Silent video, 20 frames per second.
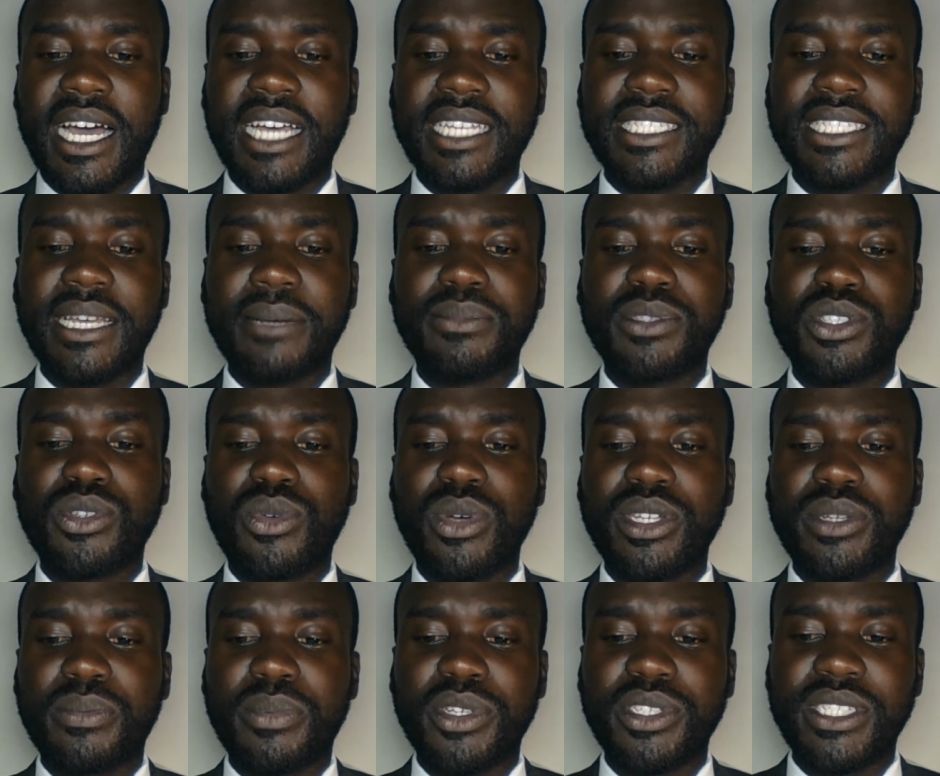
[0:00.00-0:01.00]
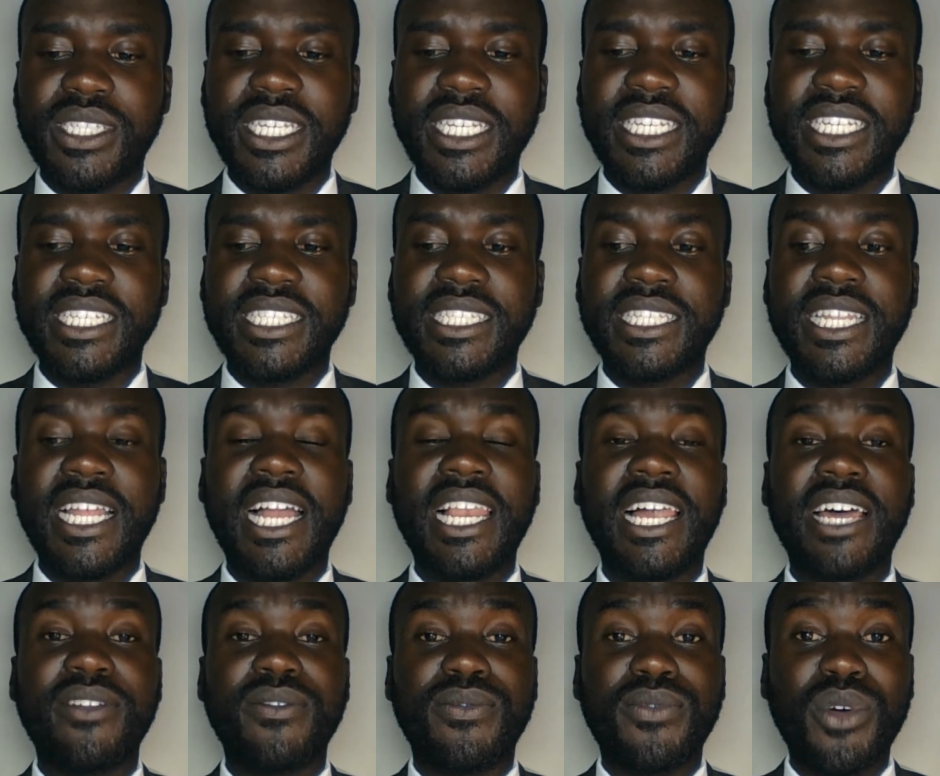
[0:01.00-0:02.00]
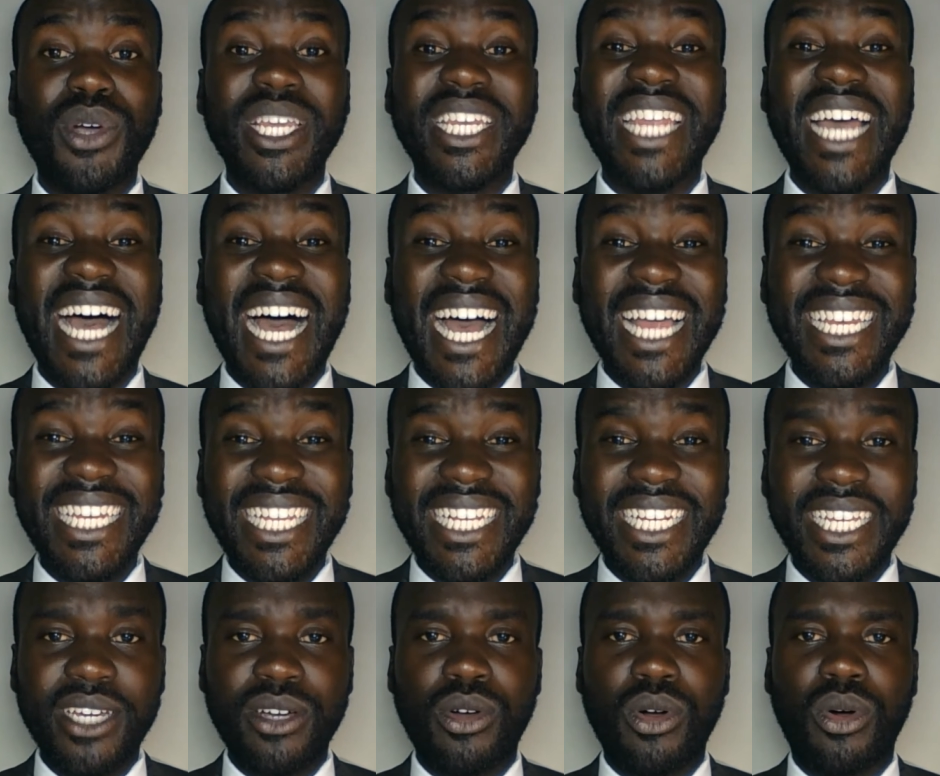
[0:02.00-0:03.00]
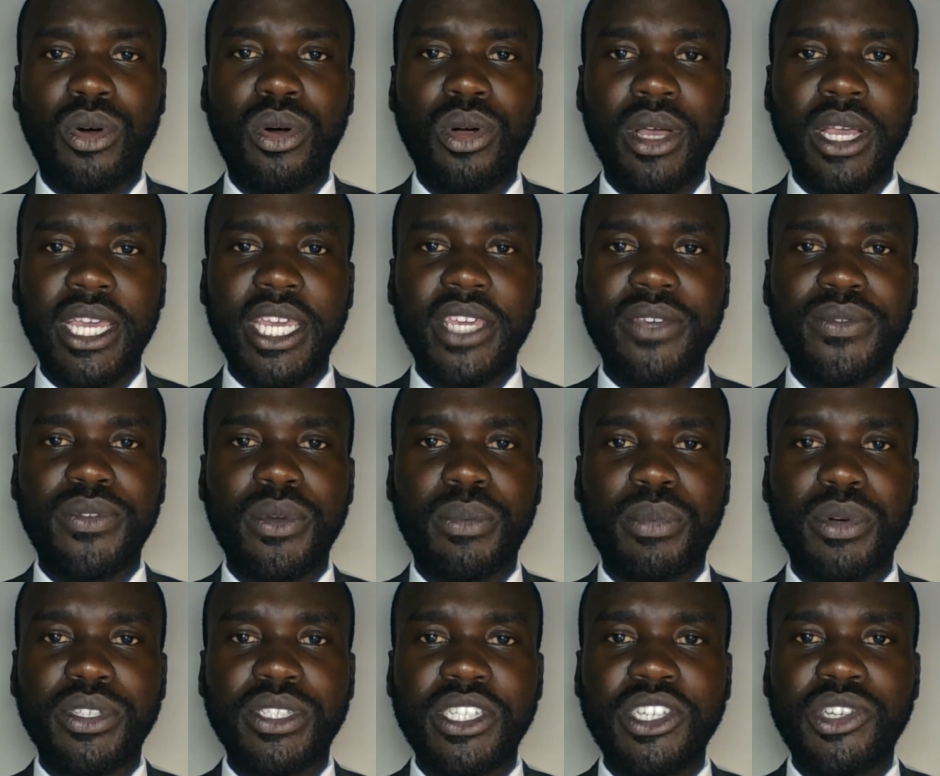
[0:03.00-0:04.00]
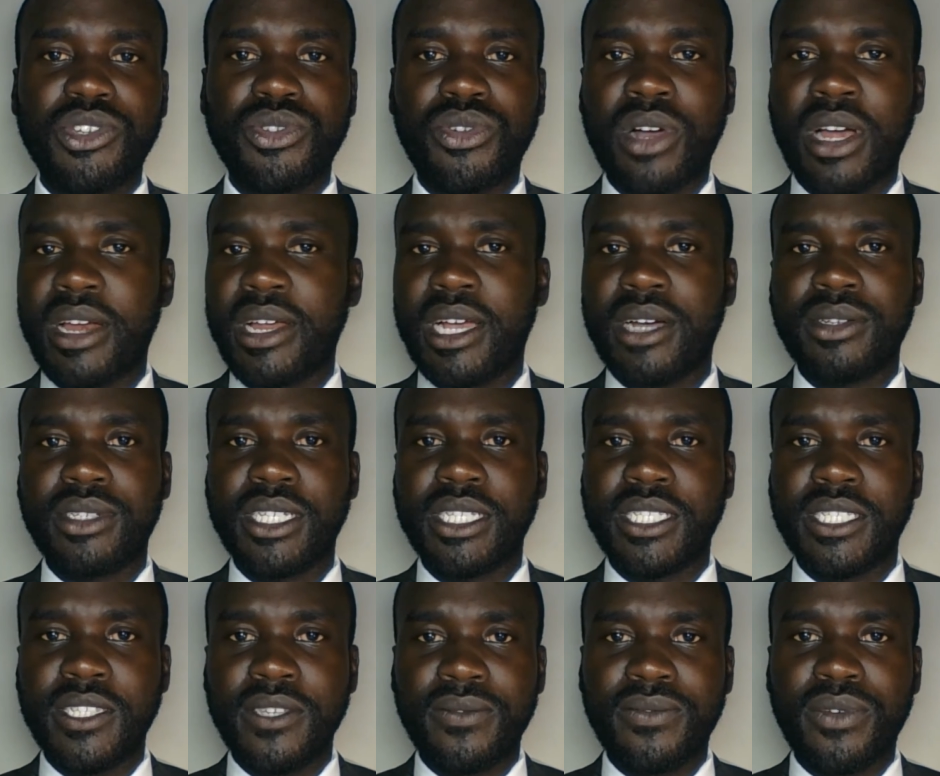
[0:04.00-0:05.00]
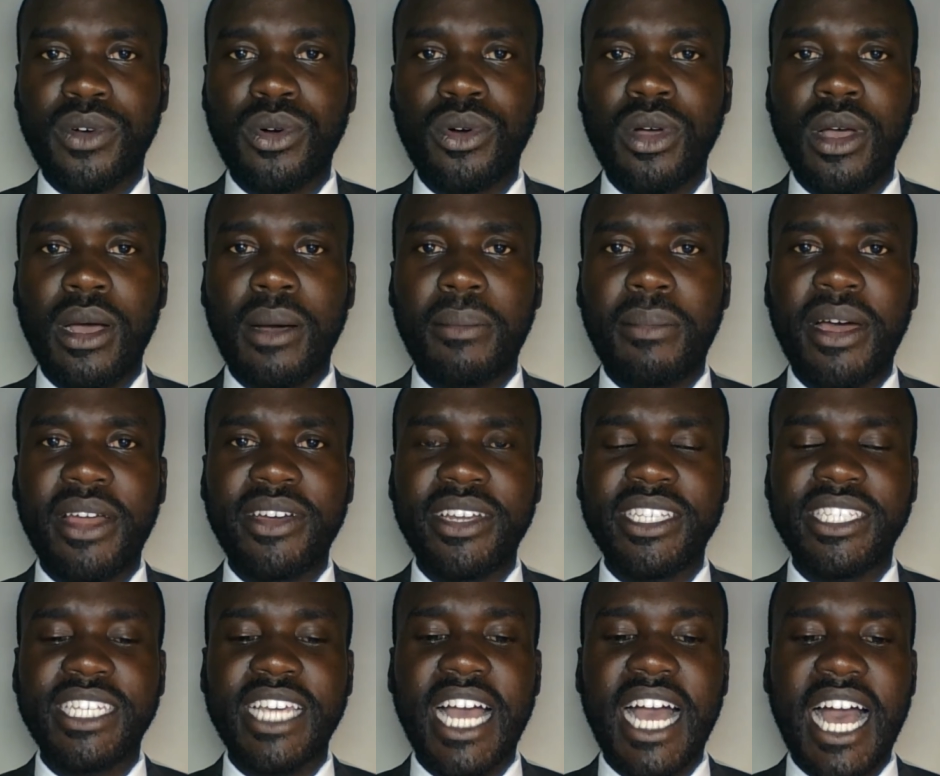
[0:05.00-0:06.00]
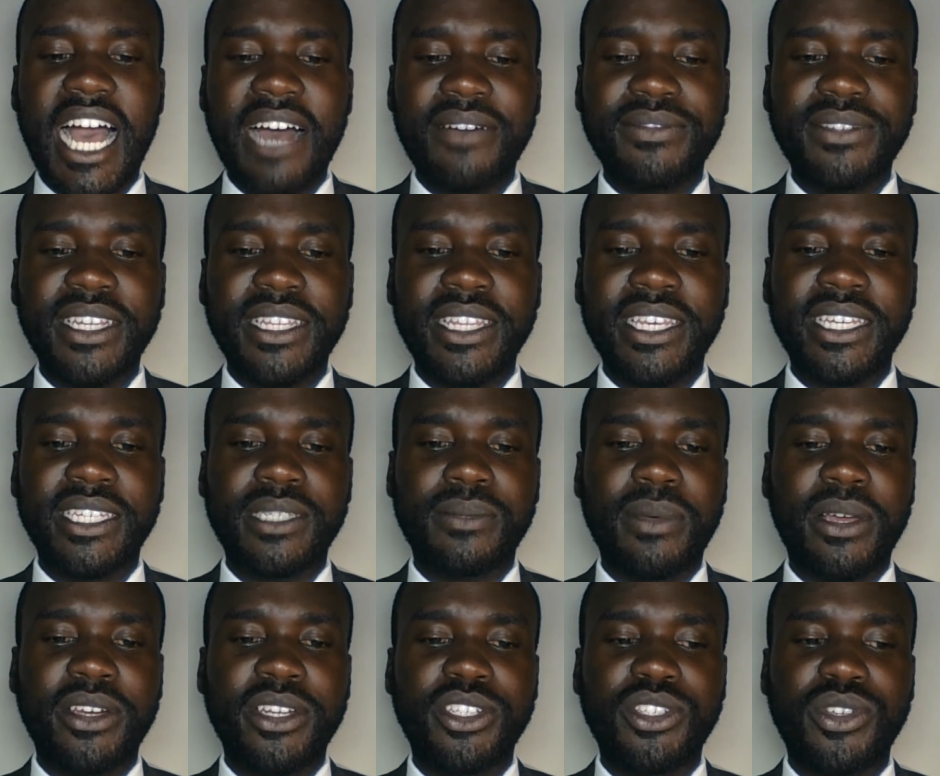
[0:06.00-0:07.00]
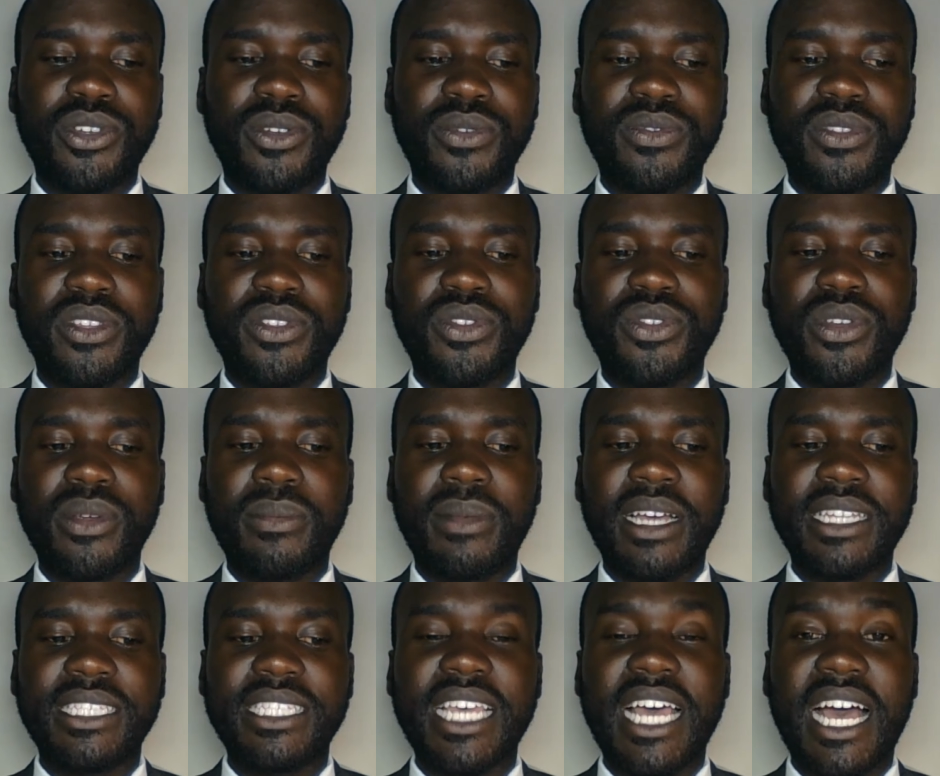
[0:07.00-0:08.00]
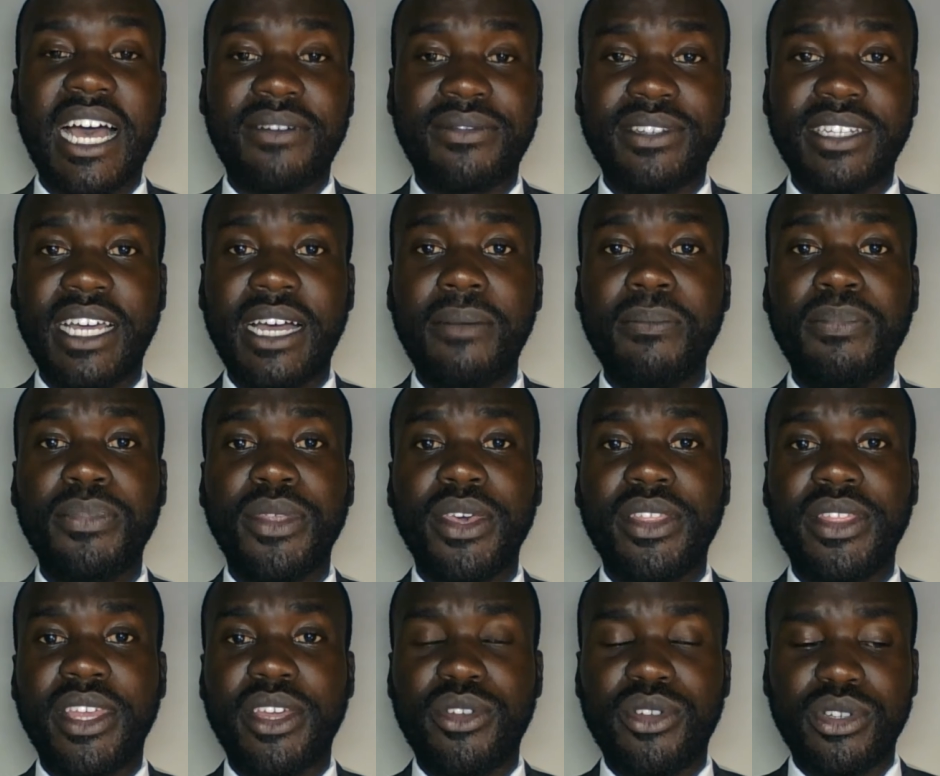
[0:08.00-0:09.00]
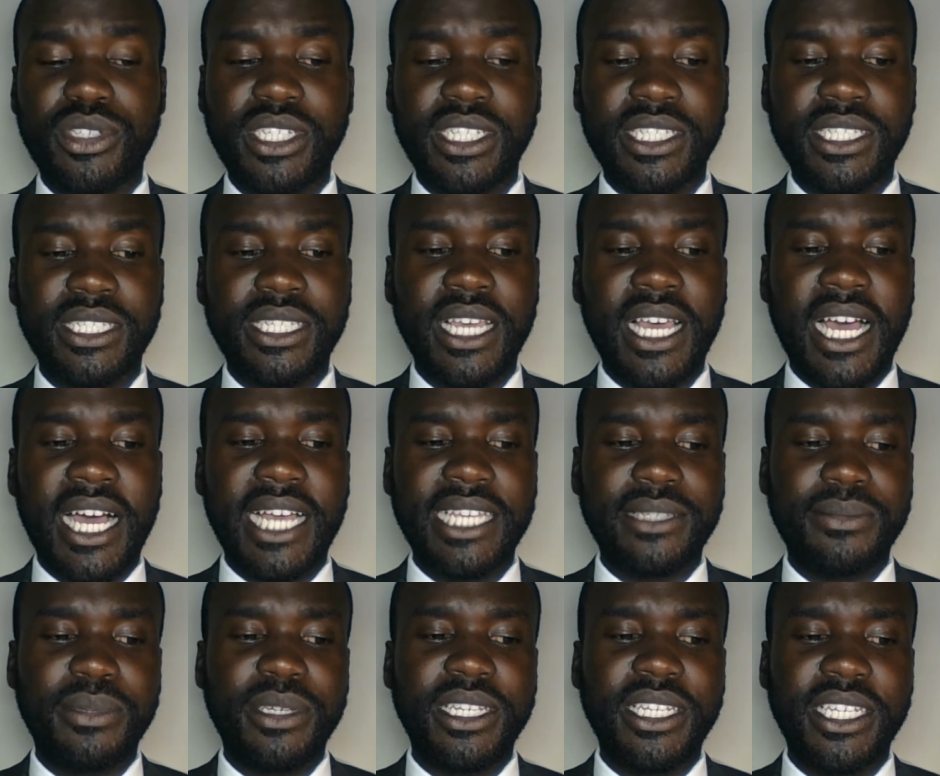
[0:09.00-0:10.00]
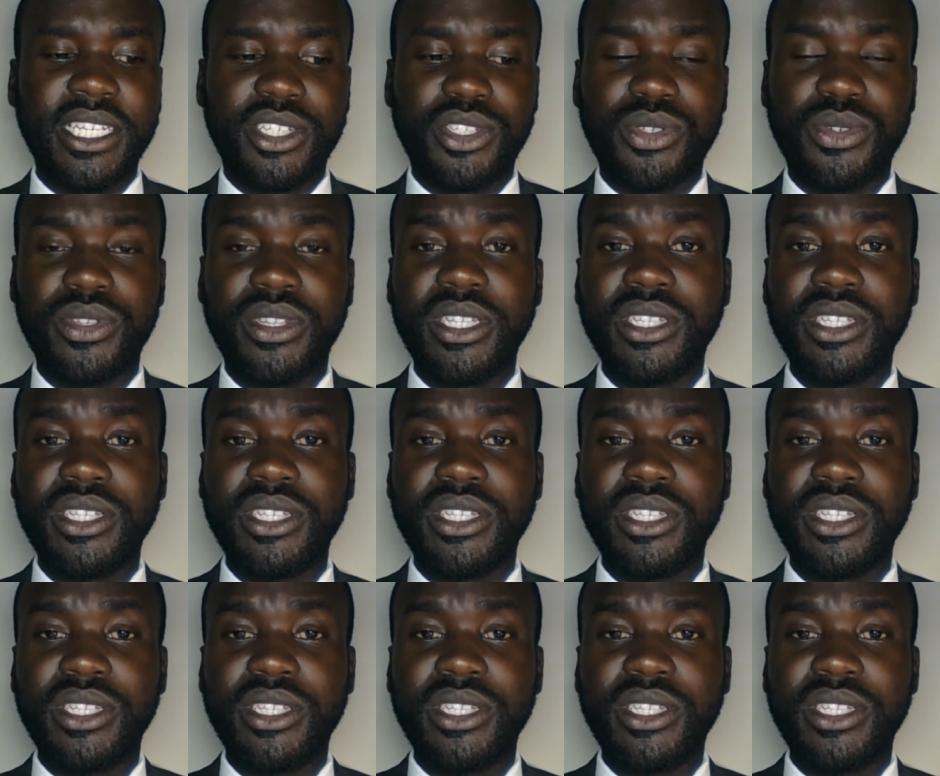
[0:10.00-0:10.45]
subsequent proceedings null and void and illegal if you proceed to carry out a civil marriage after the expiration of the 3 months after the notice has been issued.